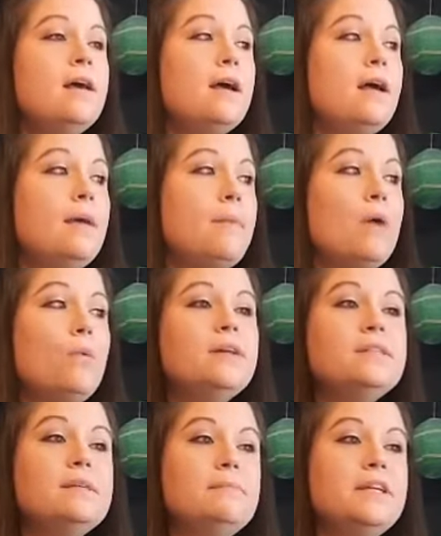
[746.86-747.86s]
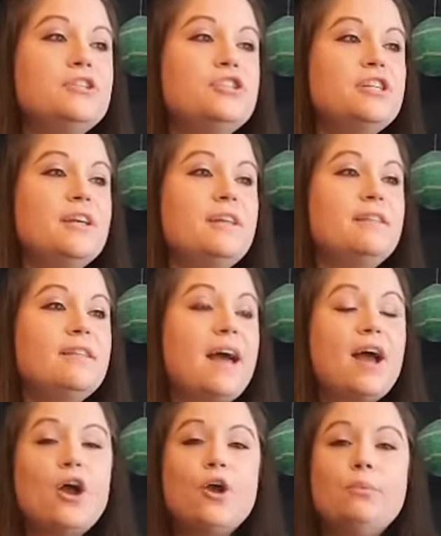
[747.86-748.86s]
I want to mention
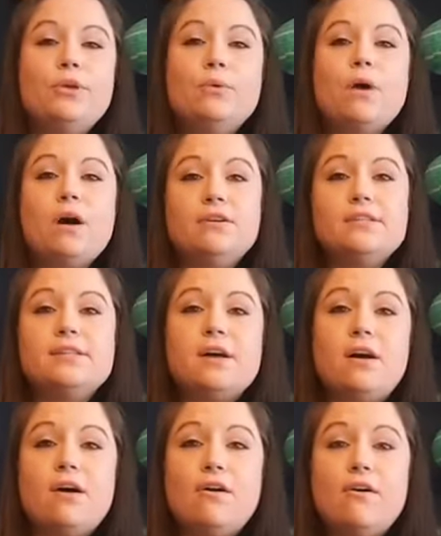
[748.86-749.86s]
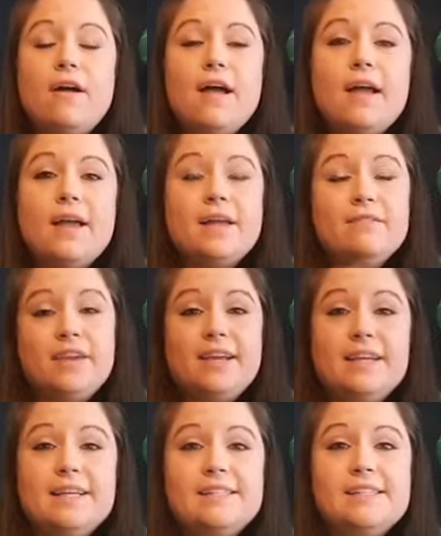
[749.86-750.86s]
that I hope you all saw
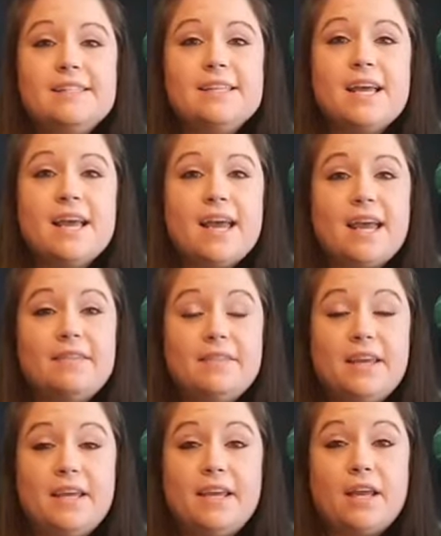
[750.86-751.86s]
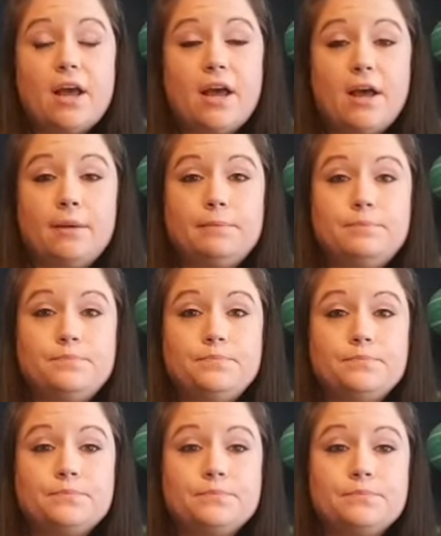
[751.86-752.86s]
Venus and the
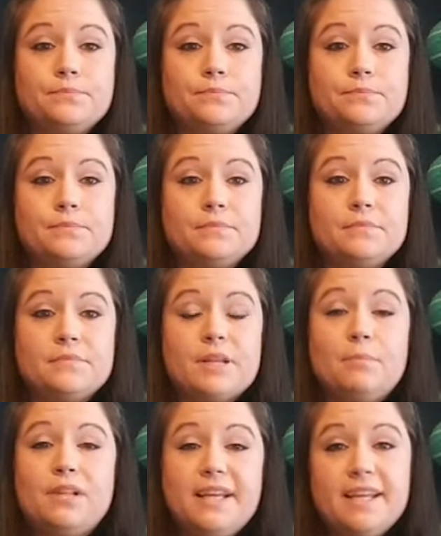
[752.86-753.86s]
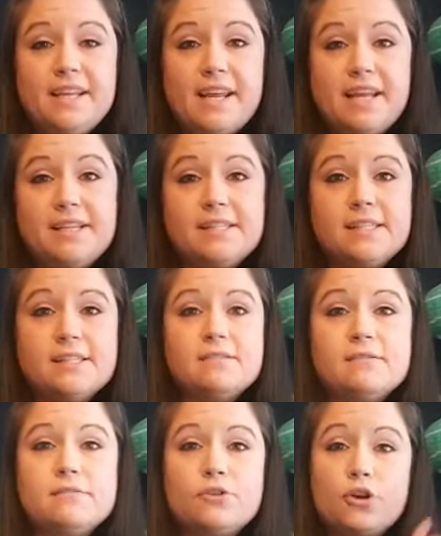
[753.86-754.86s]
Pleiades
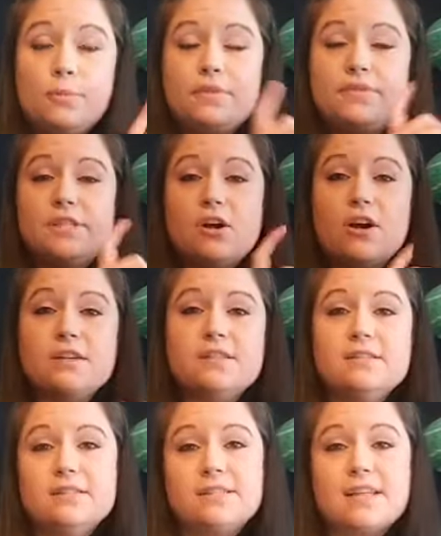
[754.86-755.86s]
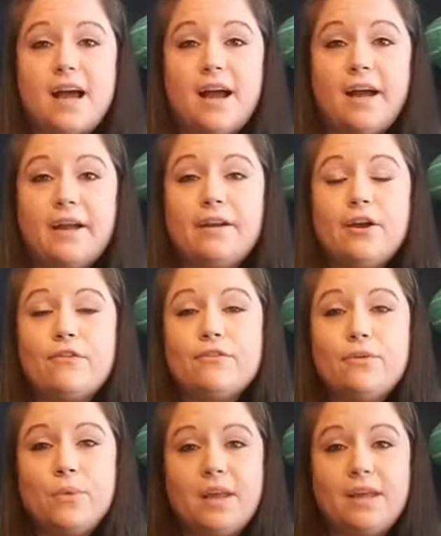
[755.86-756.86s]
group of stars in the sky over
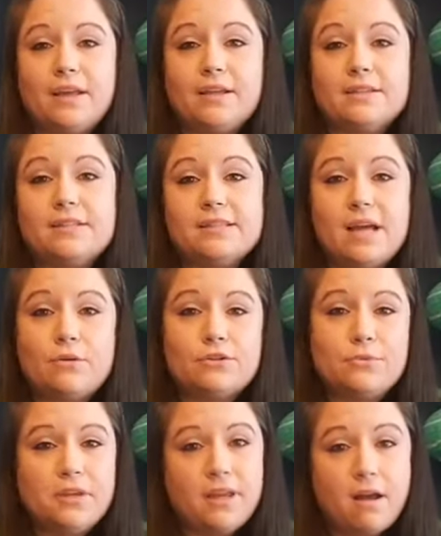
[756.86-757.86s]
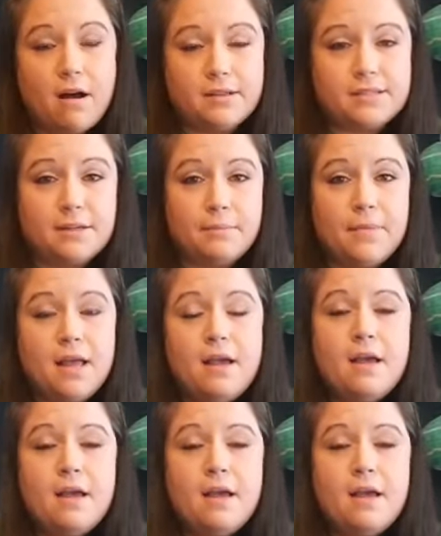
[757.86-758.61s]
the weekend, because that was really awesome.